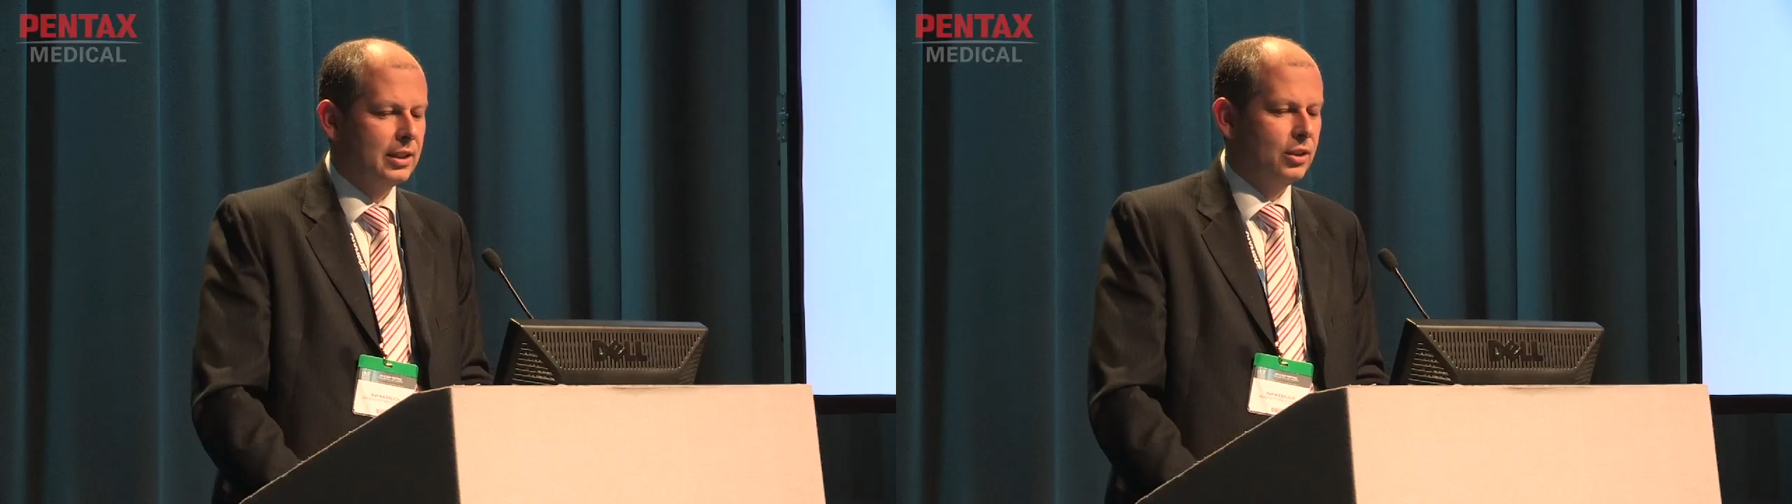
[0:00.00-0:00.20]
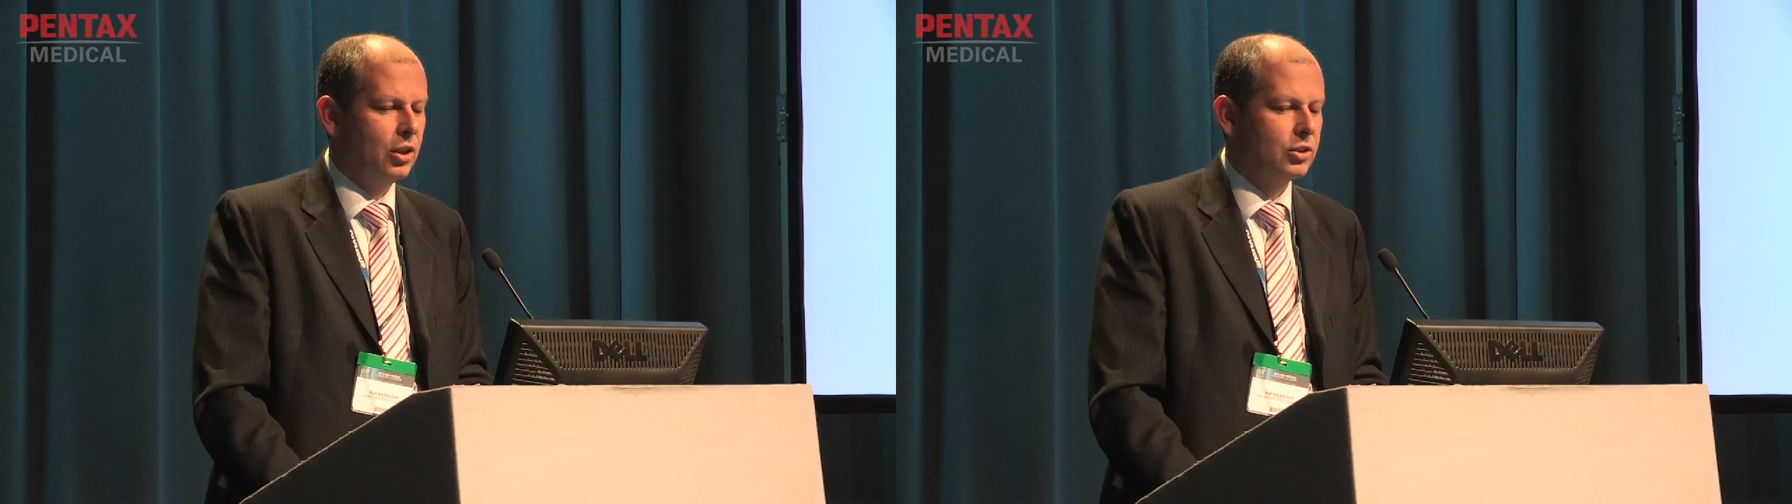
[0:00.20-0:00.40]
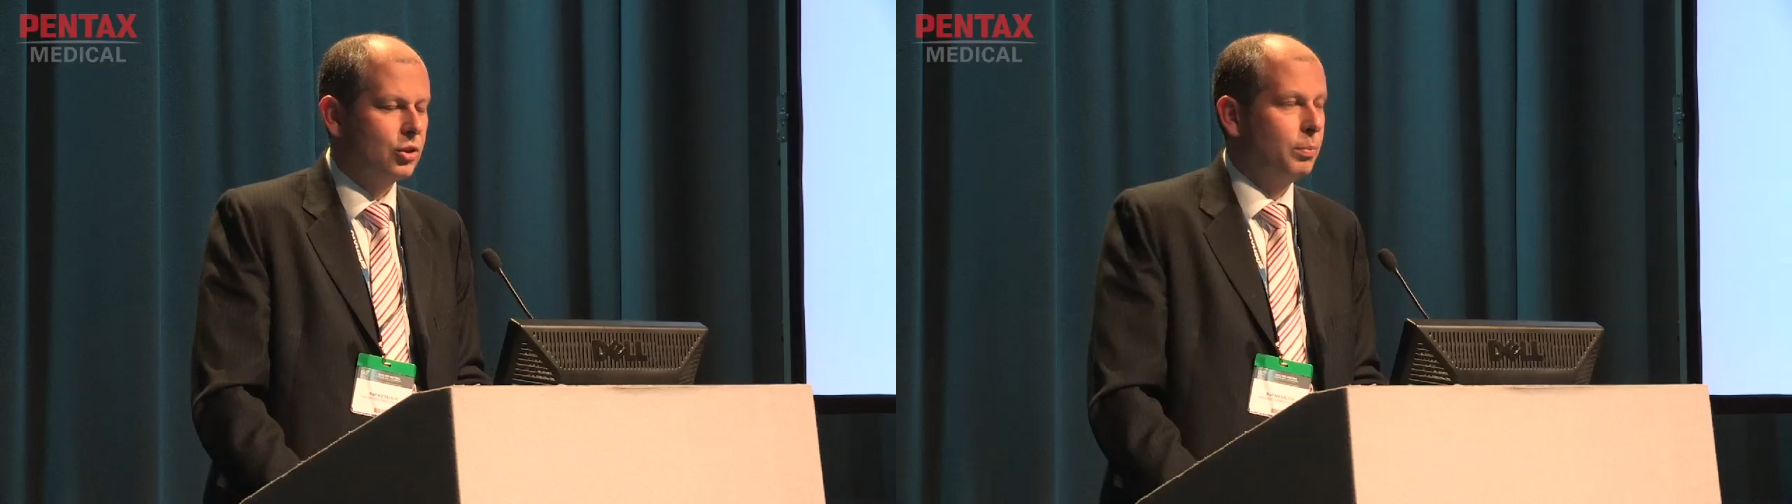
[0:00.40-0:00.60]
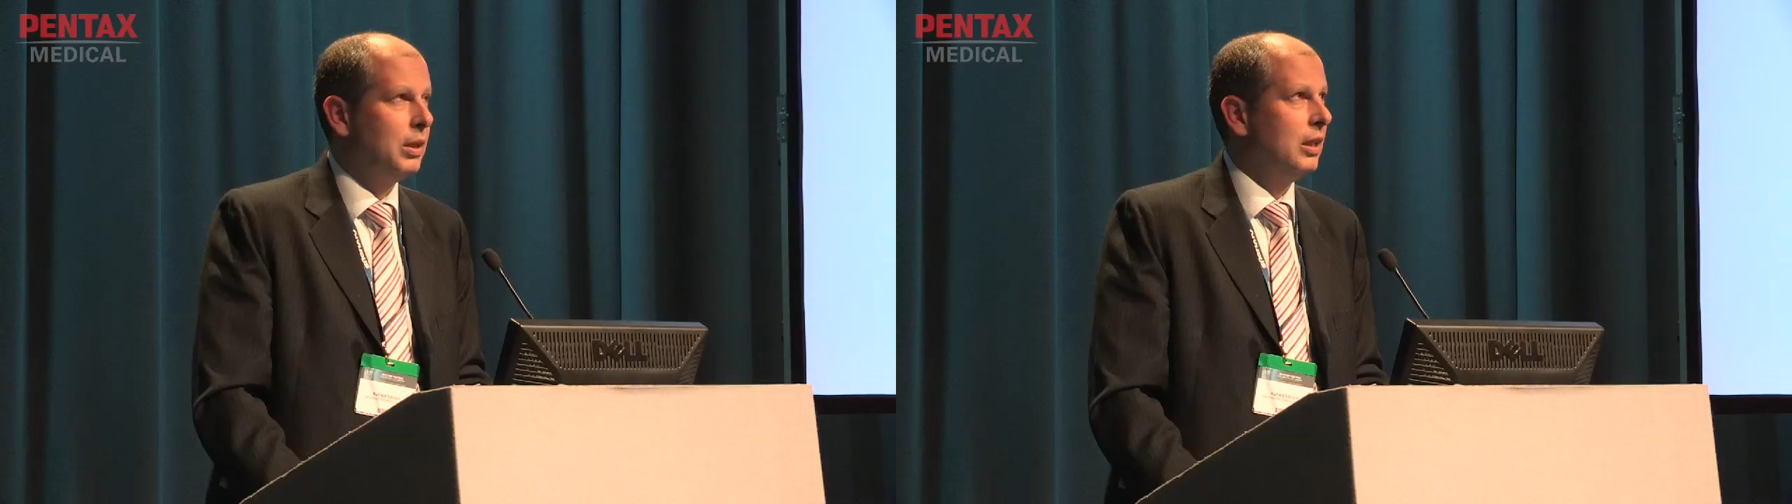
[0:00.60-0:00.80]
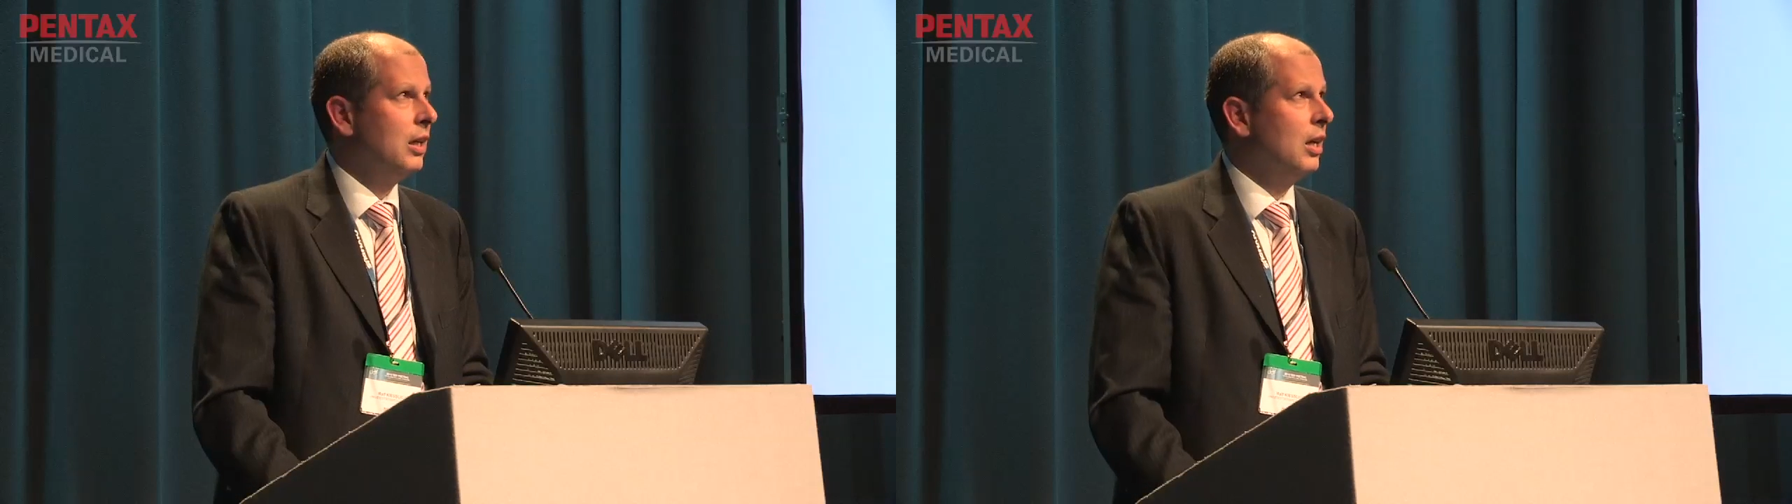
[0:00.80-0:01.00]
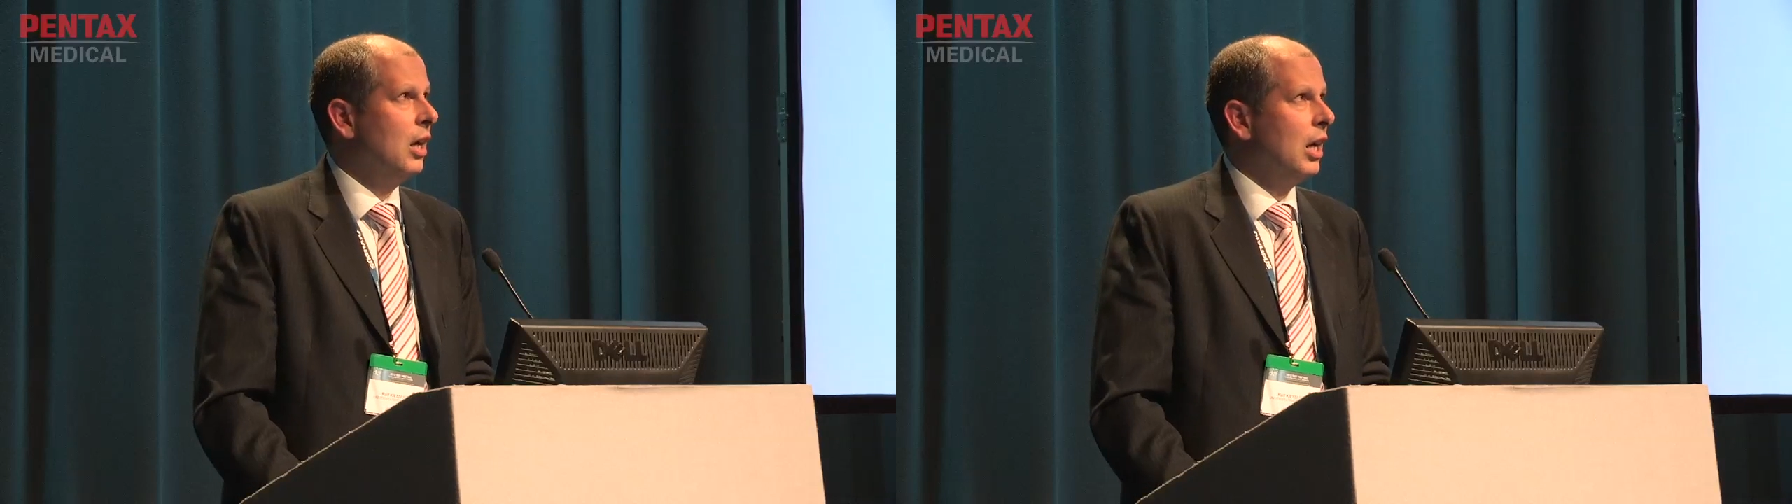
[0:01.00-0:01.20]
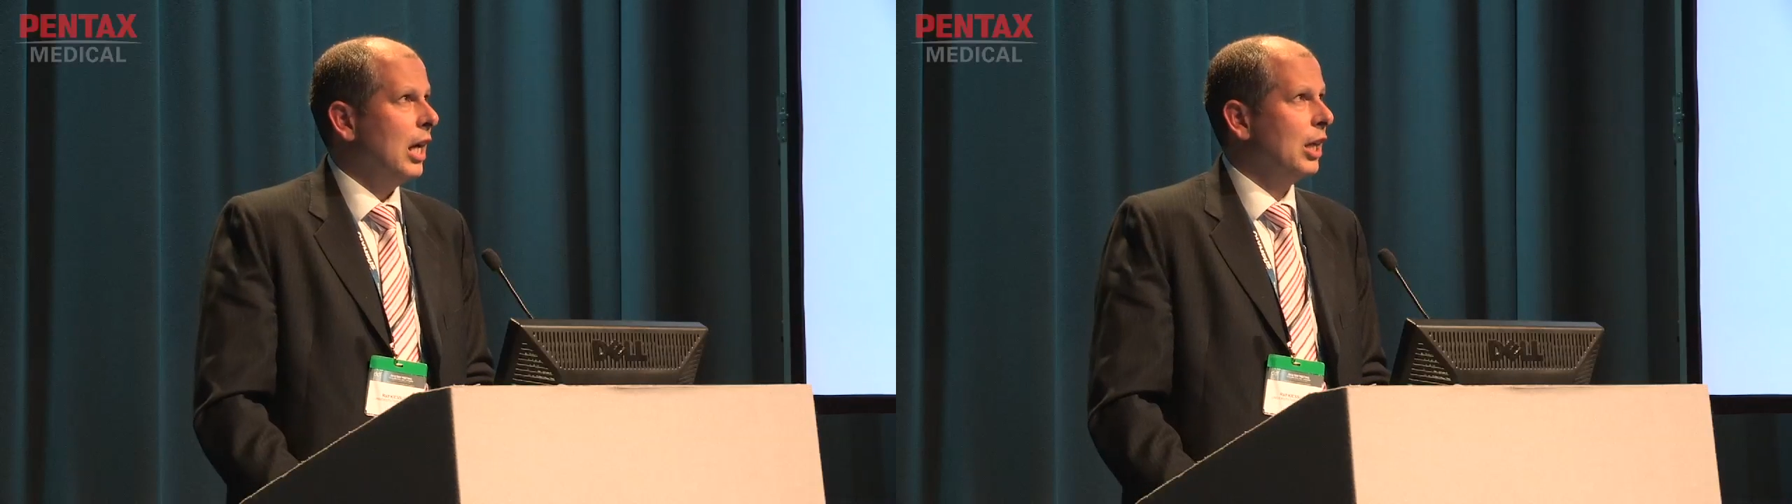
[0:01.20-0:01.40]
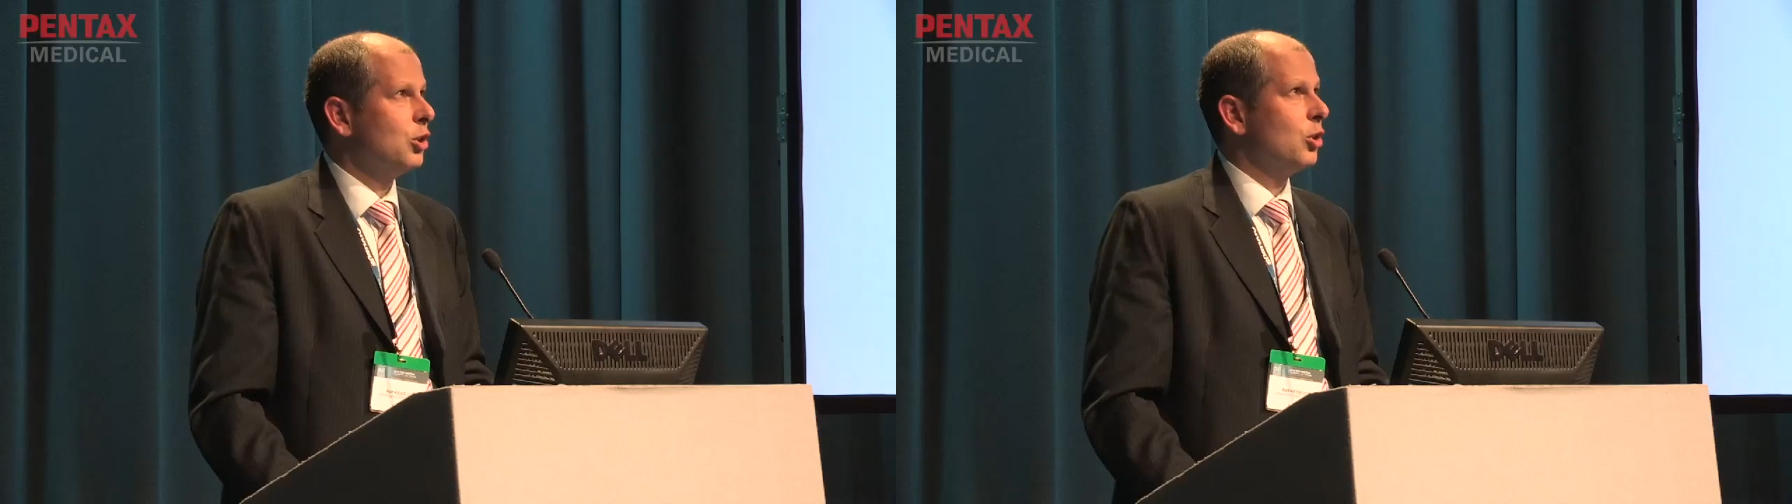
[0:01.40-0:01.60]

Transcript: endoscopy, and